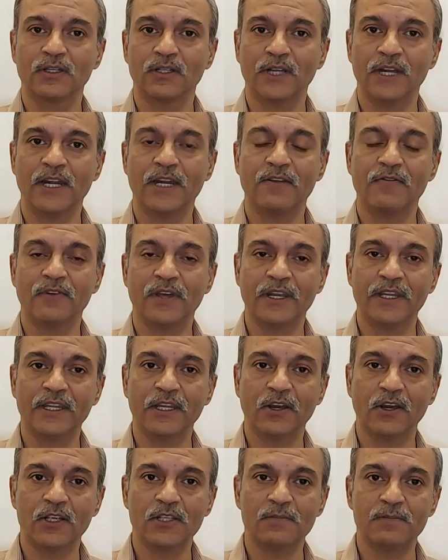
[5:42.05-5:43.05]
and a
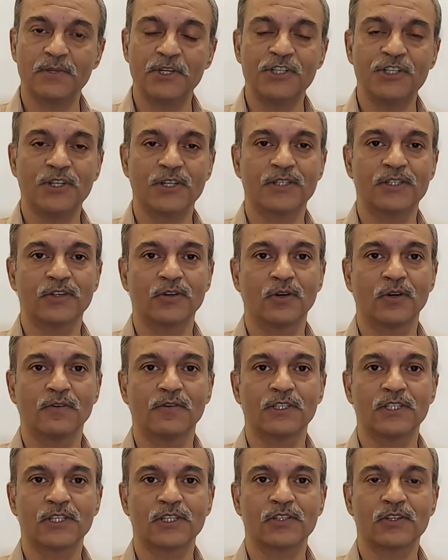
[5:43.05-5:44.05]
very auspicious yoga
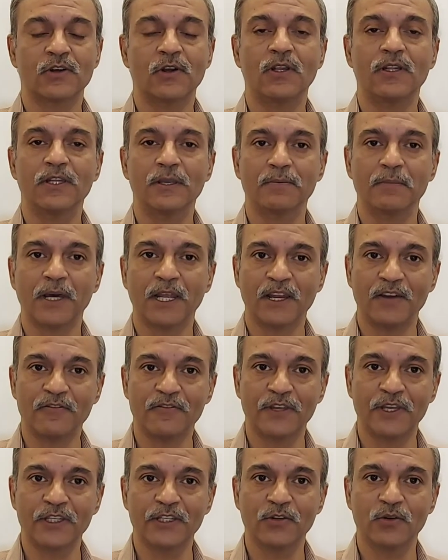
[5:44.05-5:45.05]
which is called the
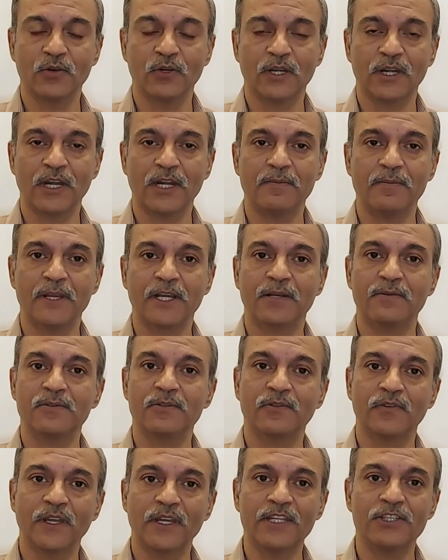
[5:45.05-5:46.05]
Malavya yoga and becomes
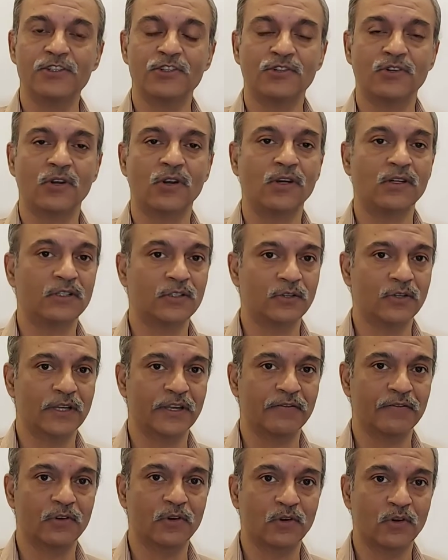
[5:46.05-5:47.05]
very strong to
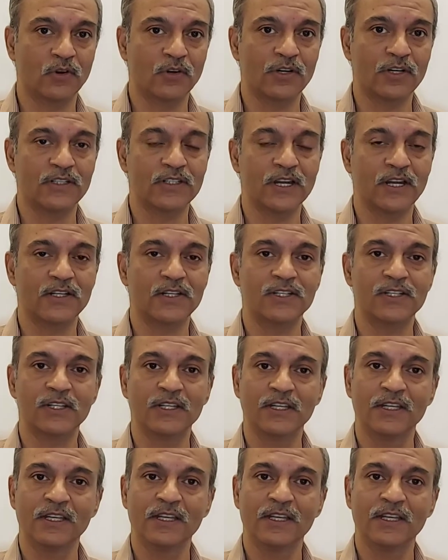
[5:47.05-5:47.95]
give good results